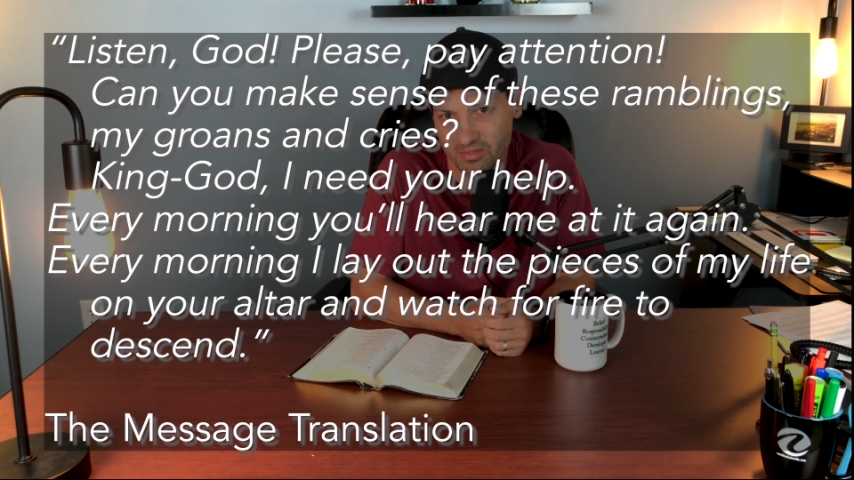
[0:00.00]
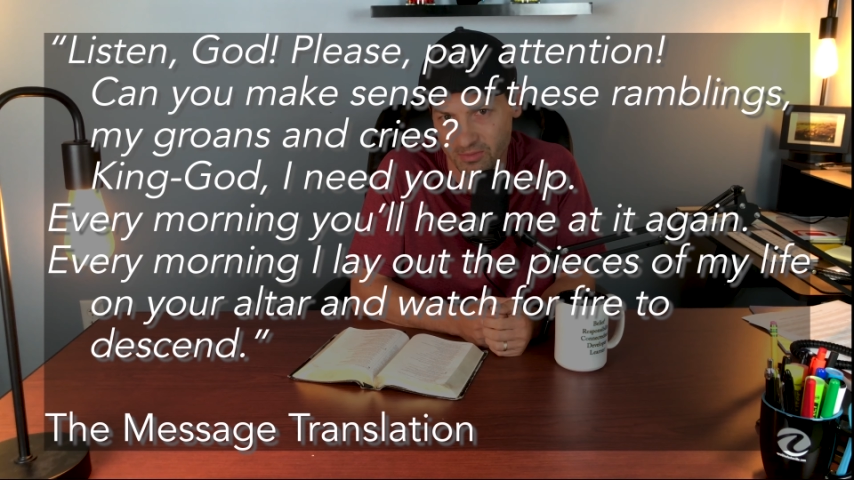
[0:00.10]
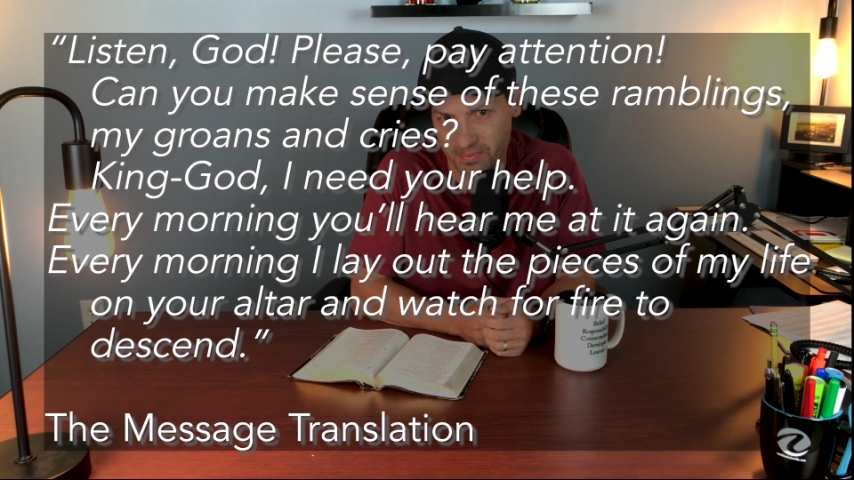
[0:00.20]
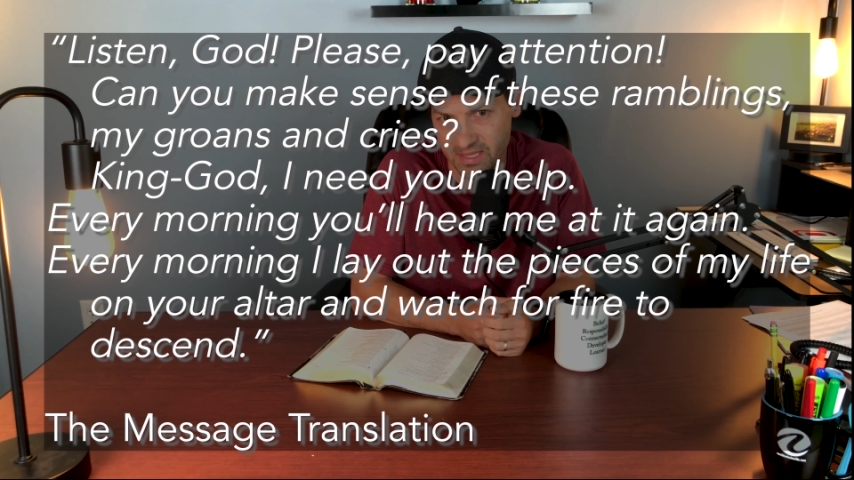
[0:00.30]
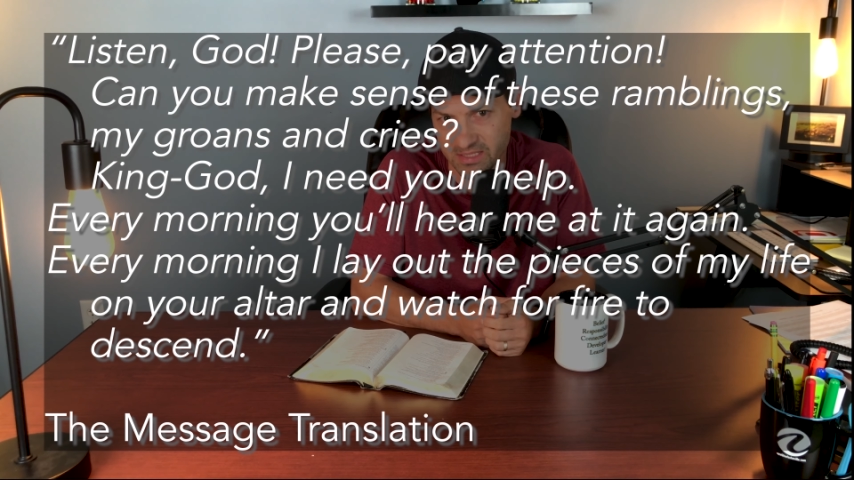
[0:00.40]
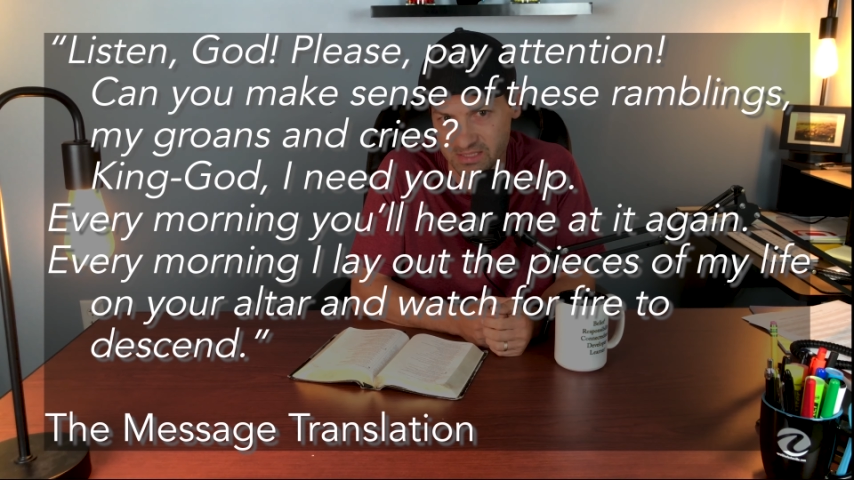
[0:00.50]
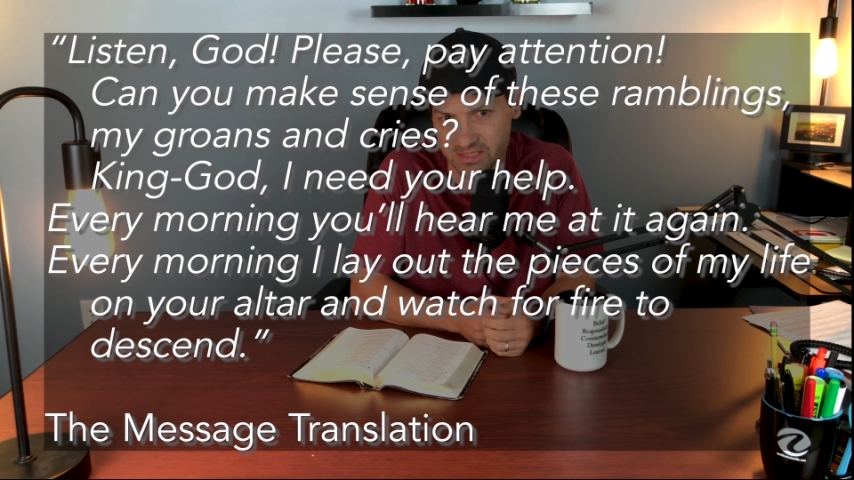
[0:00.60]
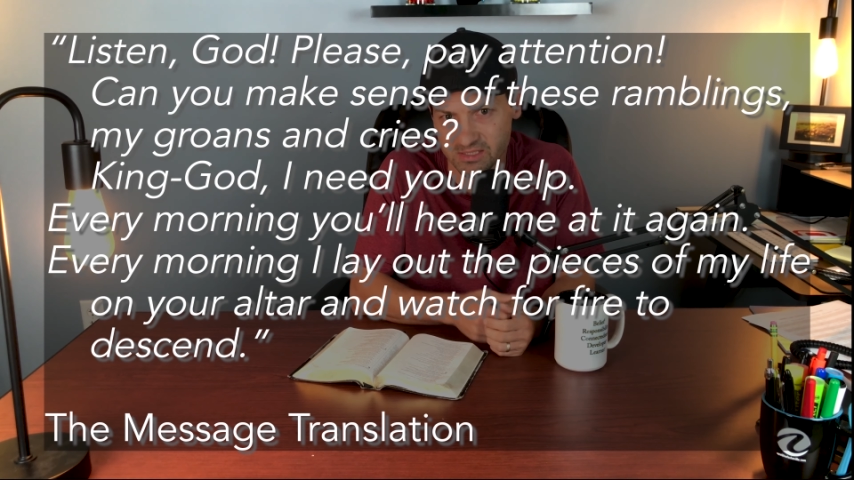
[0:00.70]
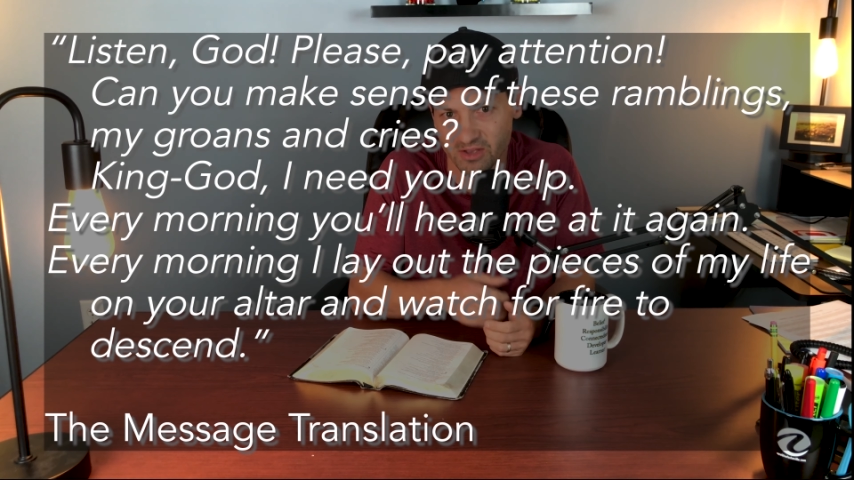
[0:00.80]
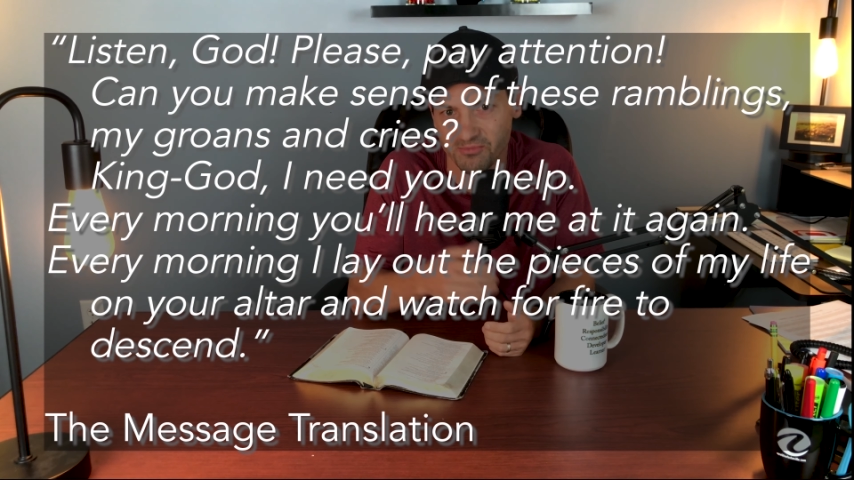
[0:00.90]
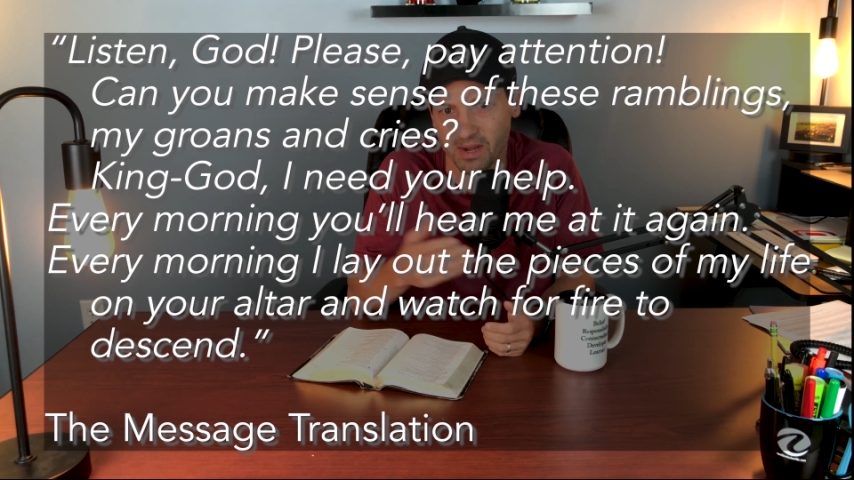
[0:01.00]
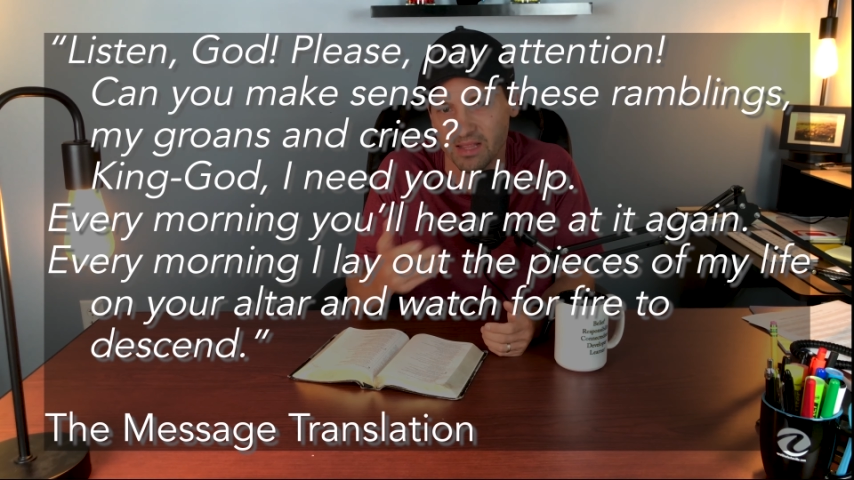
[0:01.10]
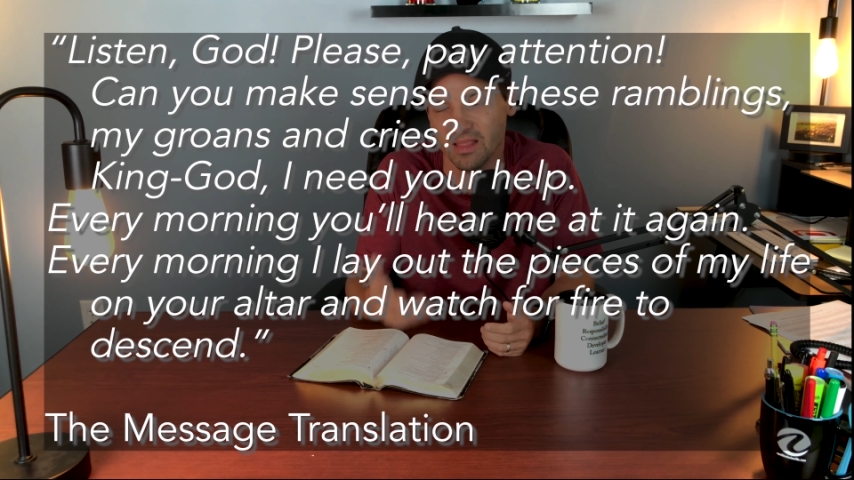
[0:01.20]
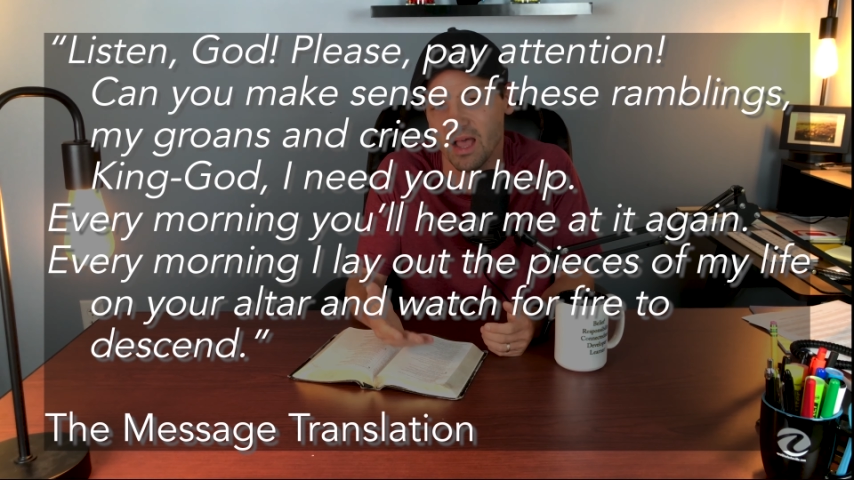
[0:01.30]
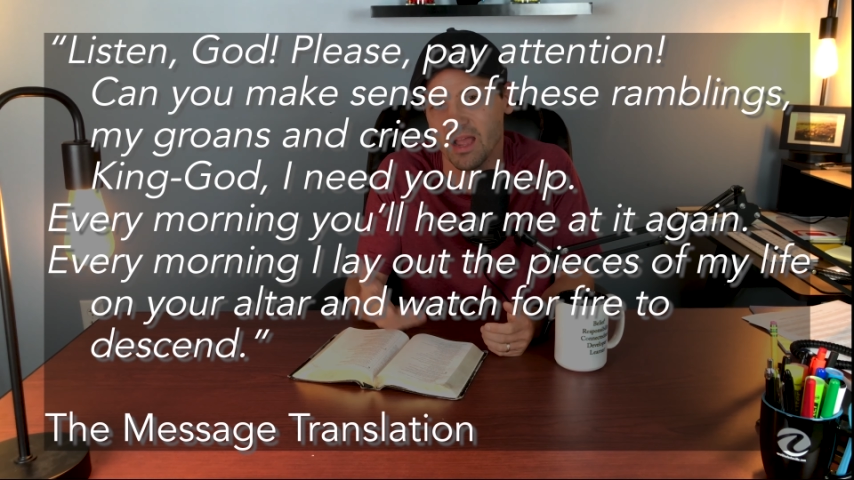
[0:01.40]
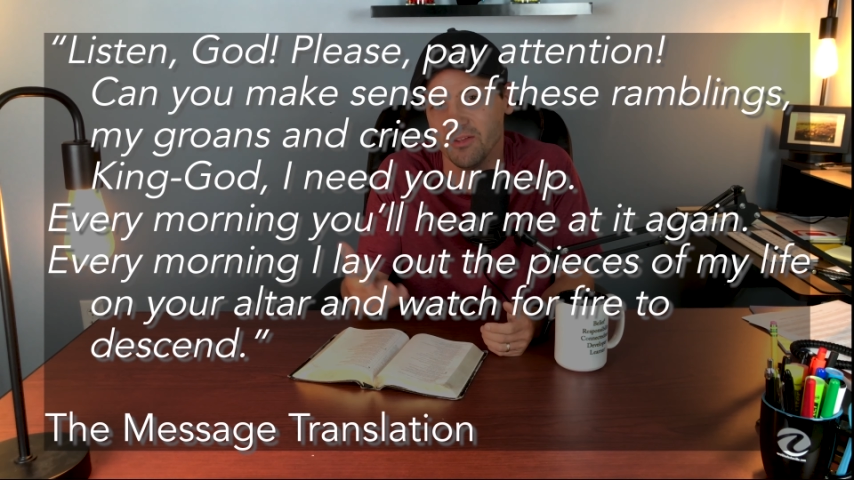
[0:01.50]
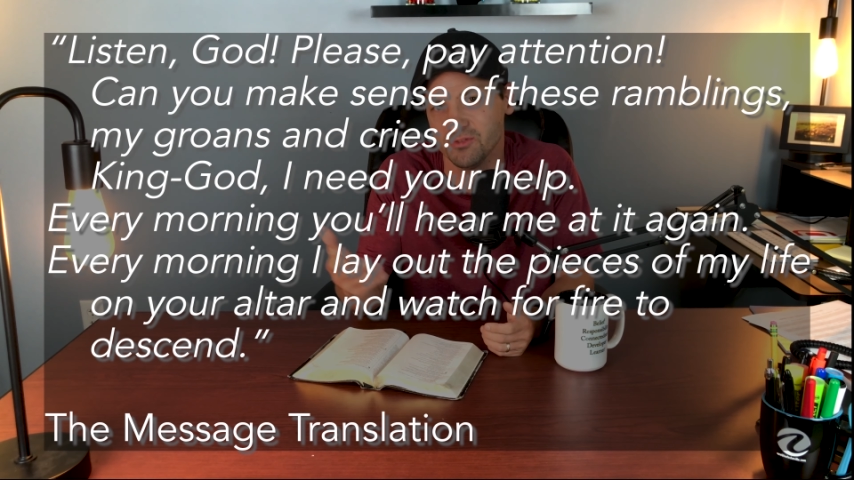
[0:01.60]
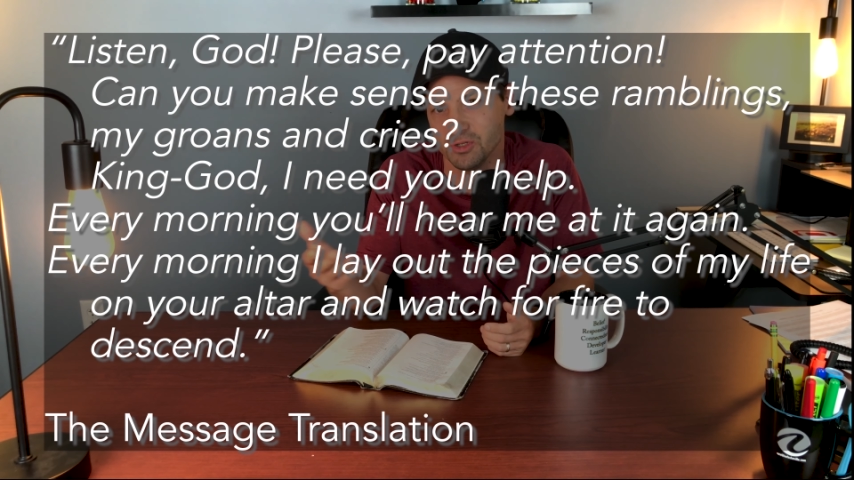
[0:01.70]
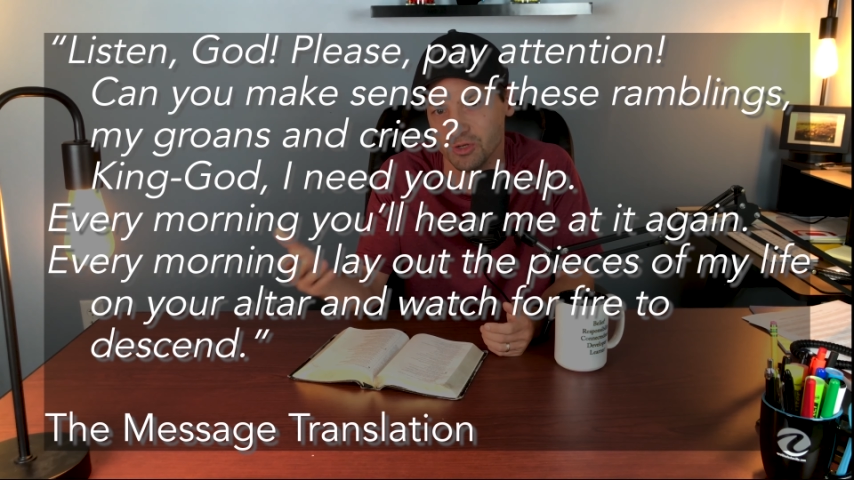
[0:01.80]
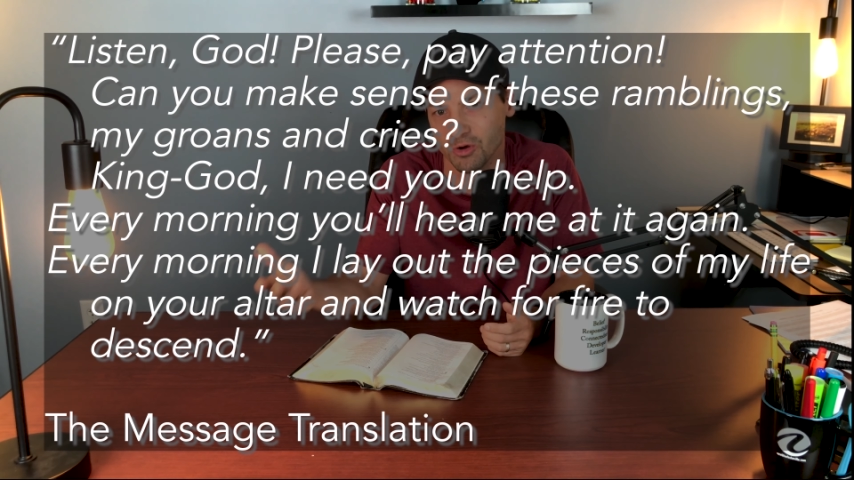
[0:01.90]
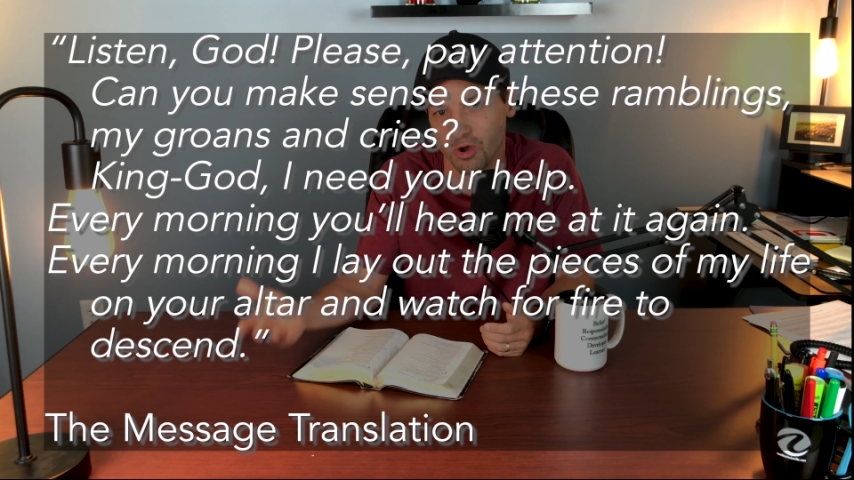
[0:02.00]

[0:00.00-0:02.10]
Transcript: the pieces of my life to your